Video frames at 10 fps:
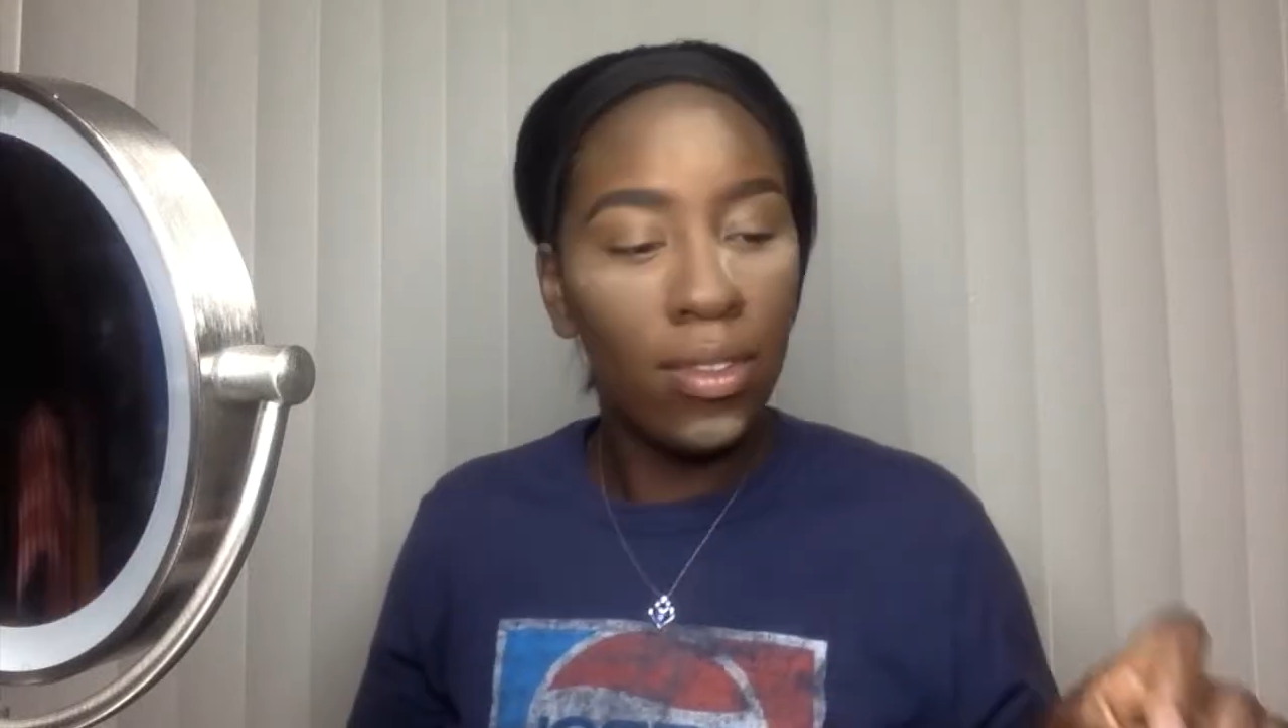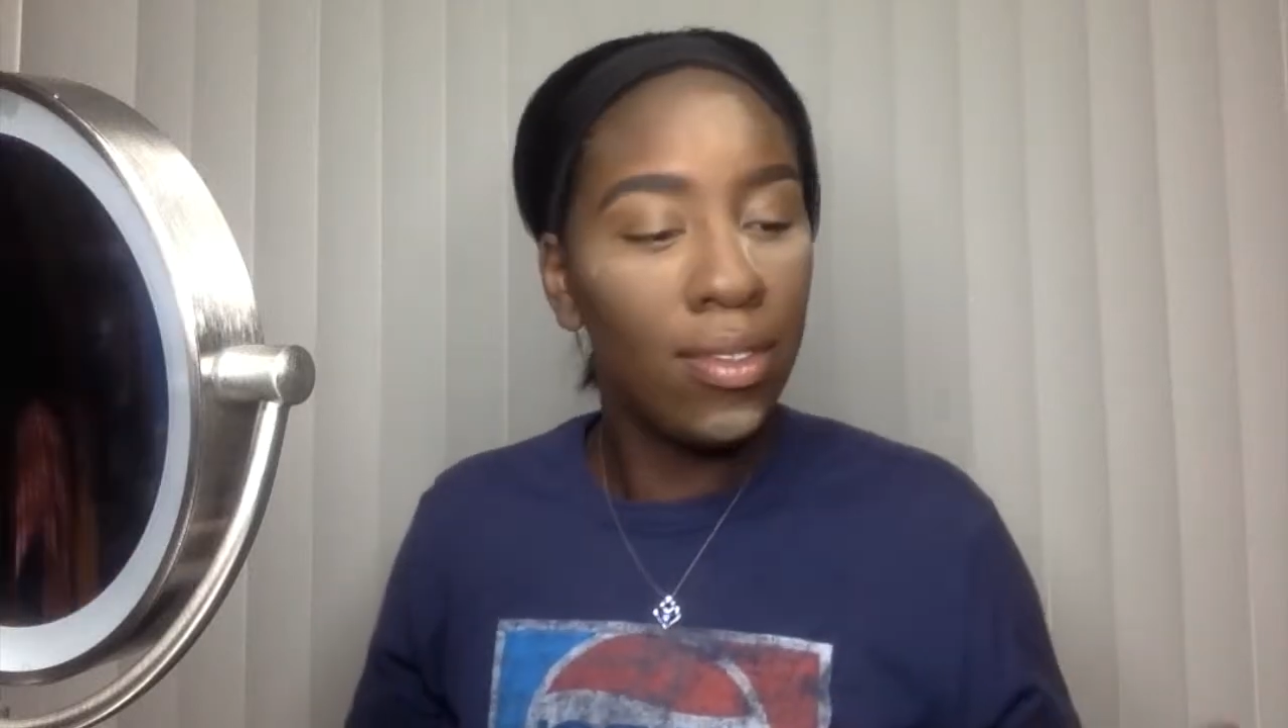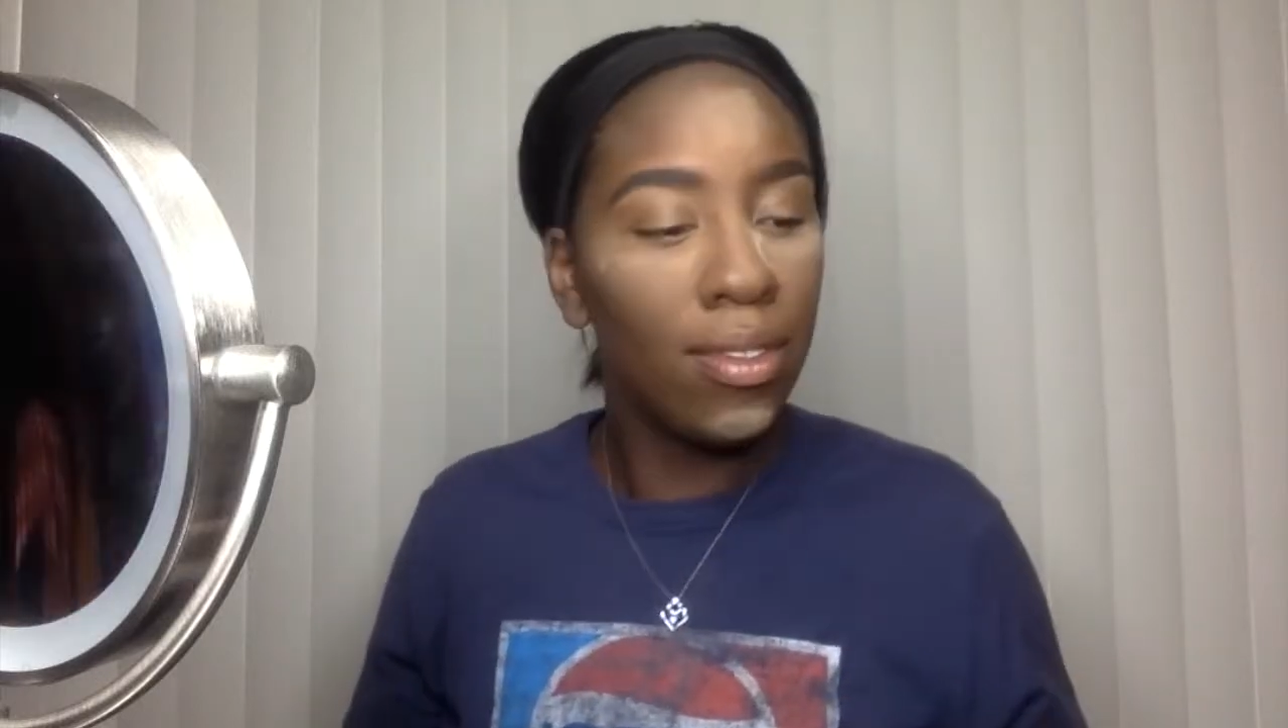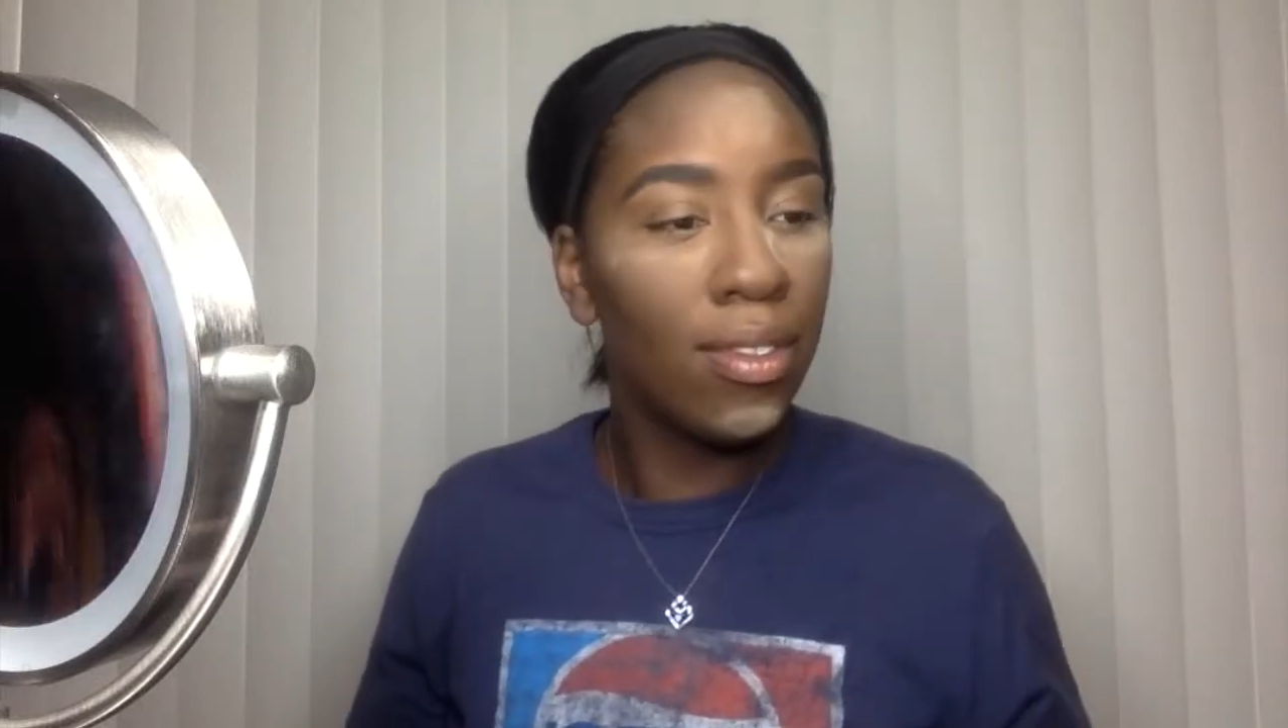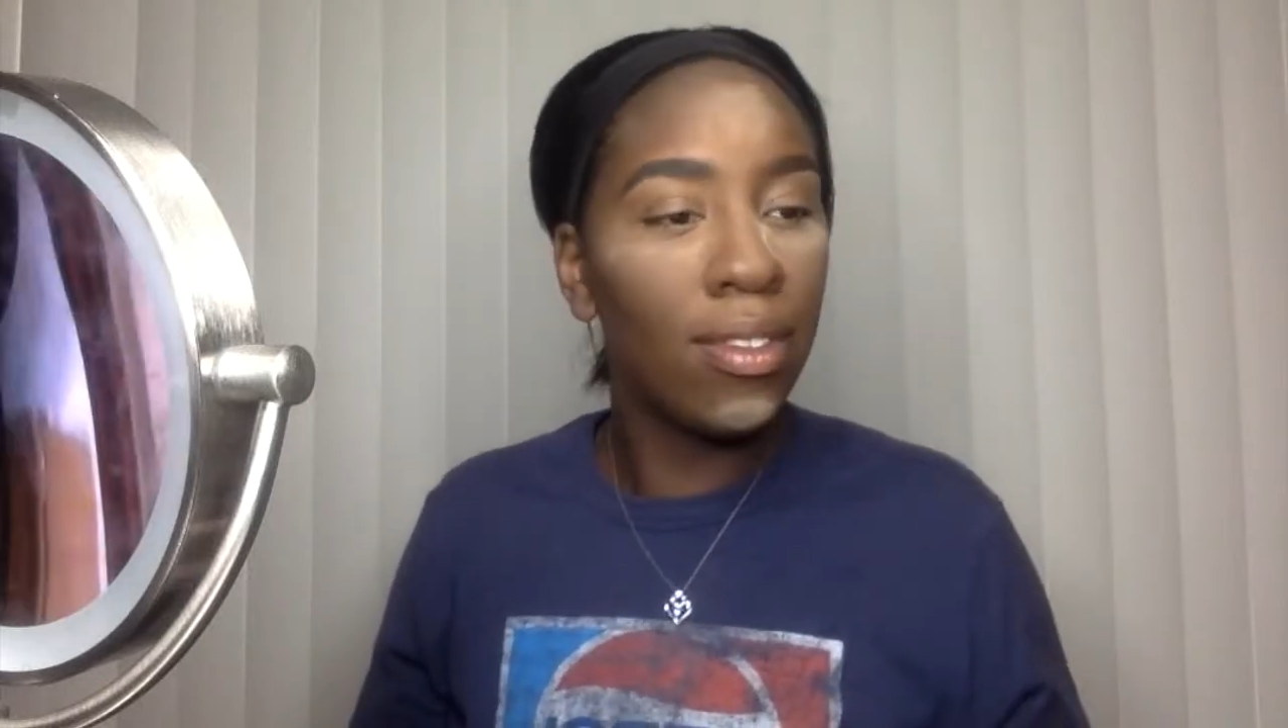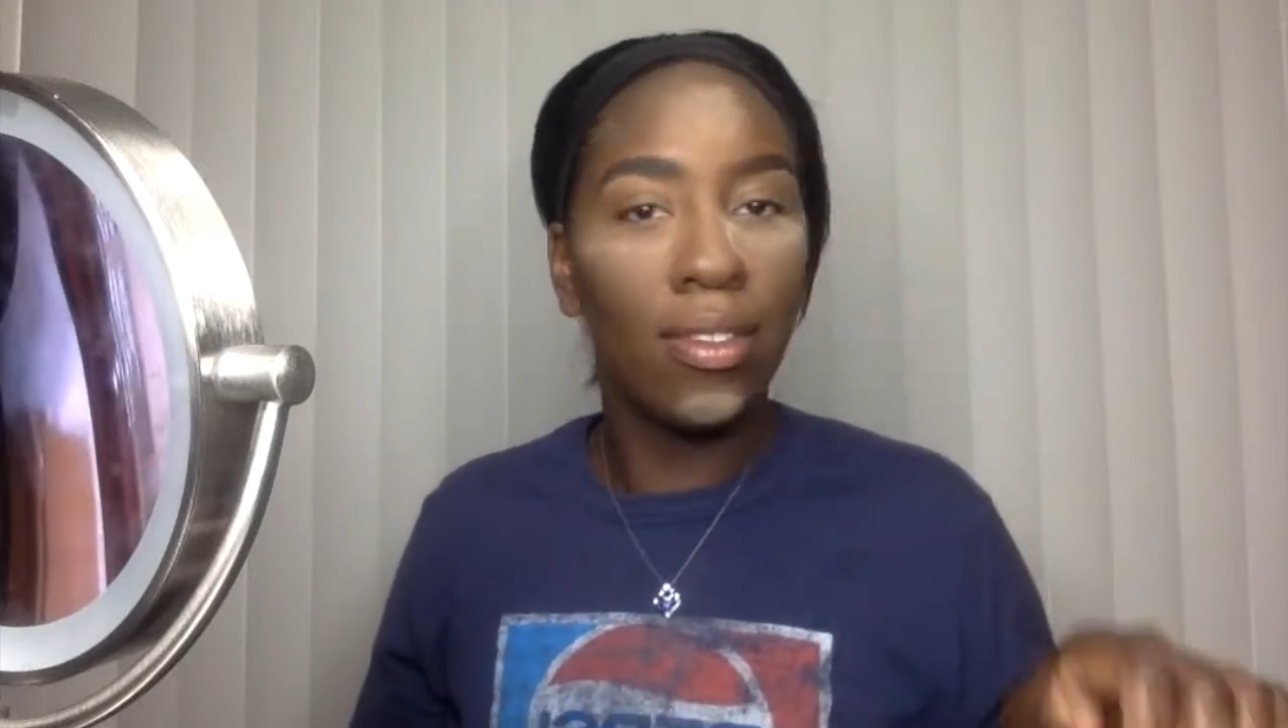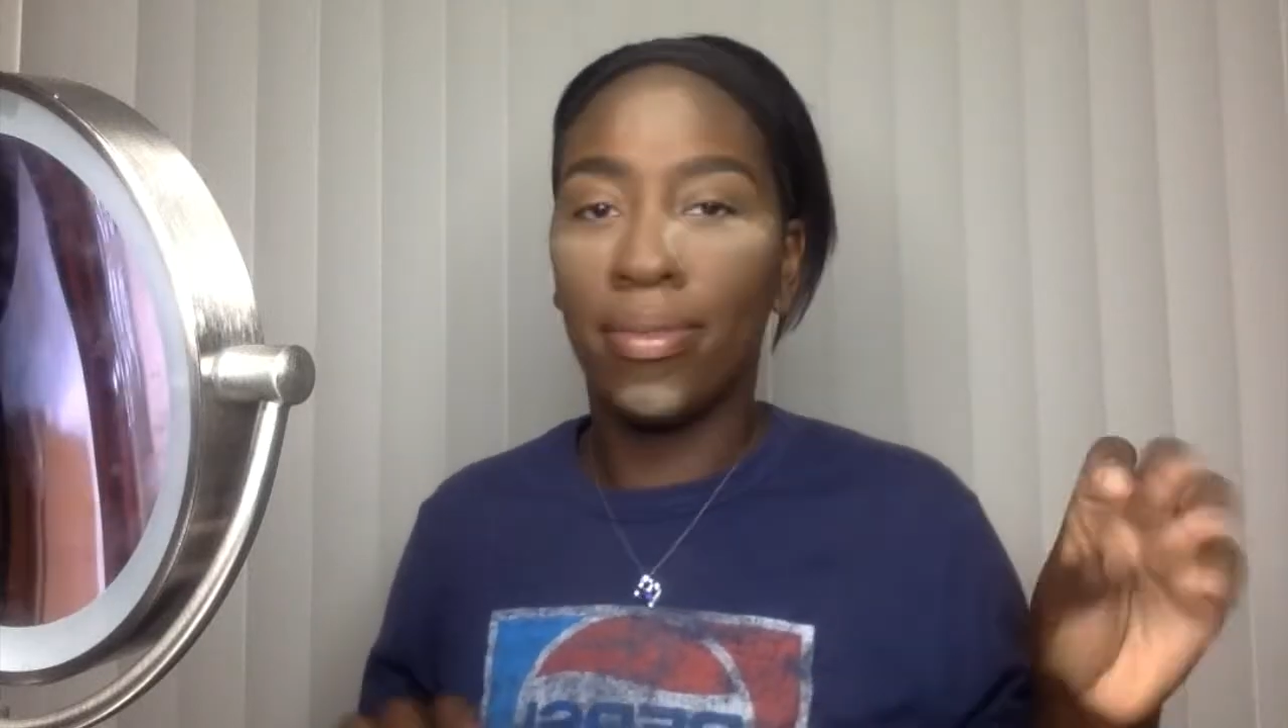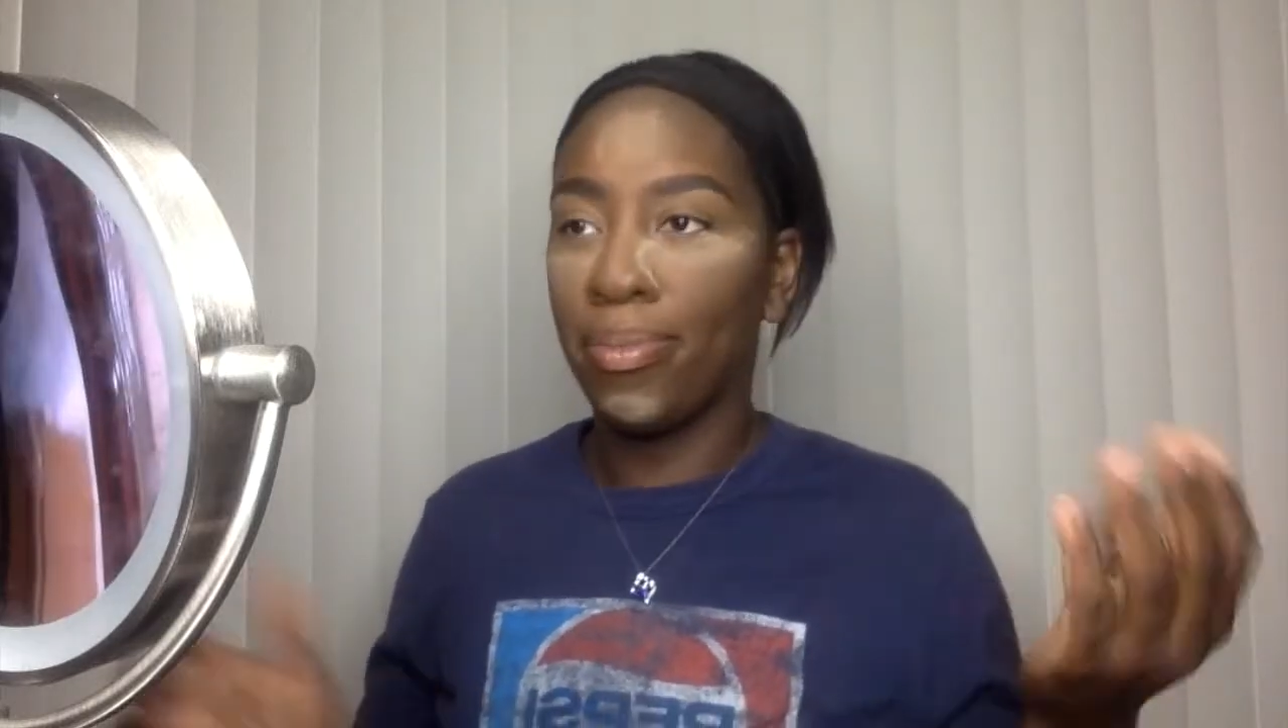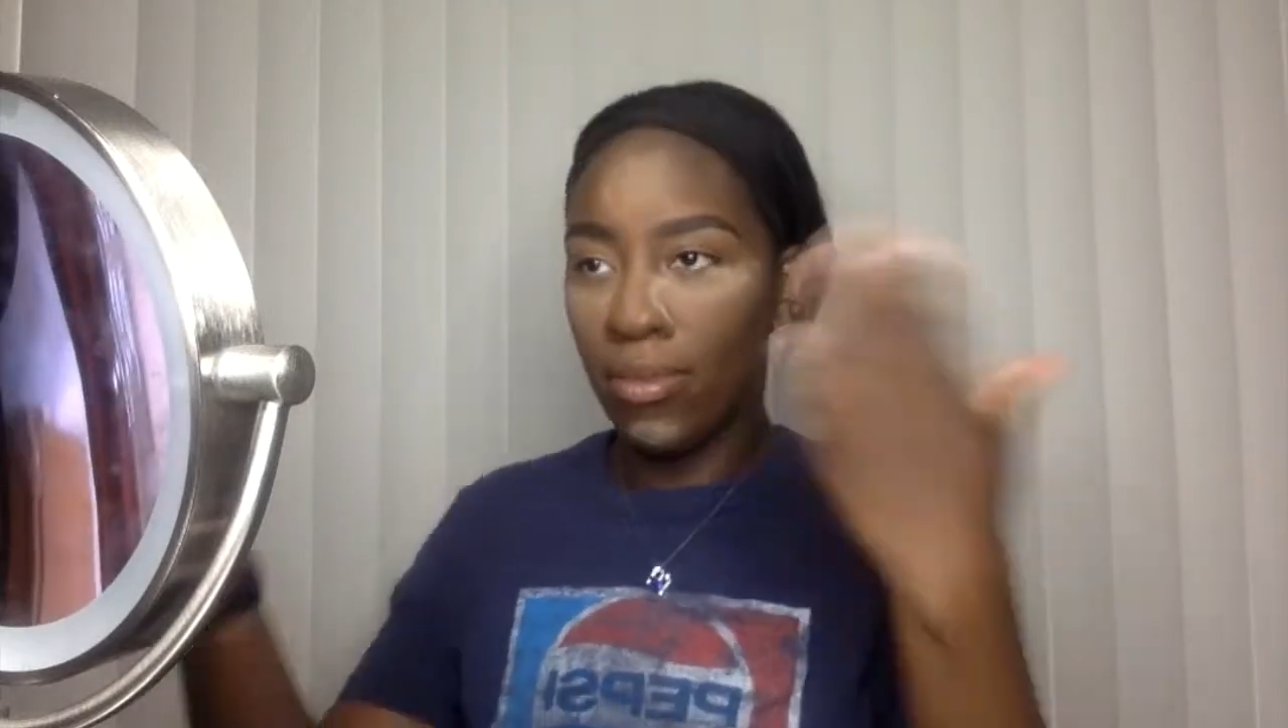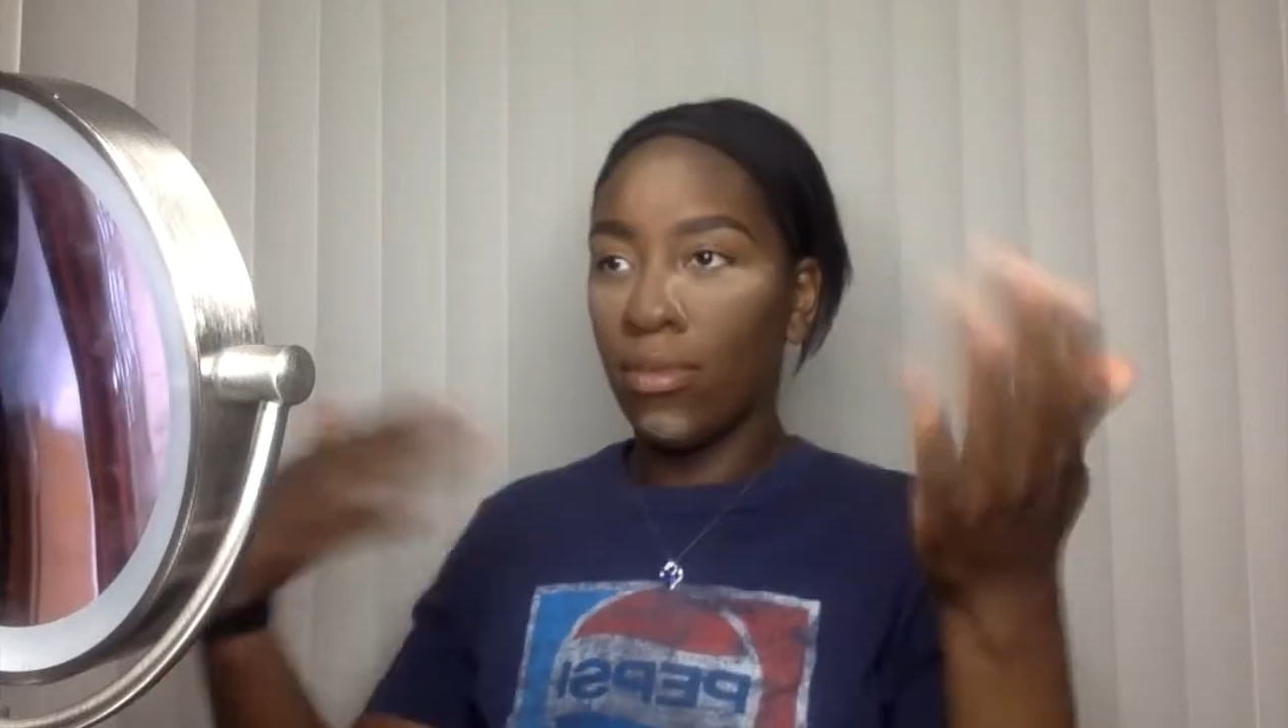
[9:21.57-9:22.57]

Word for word: any powder under my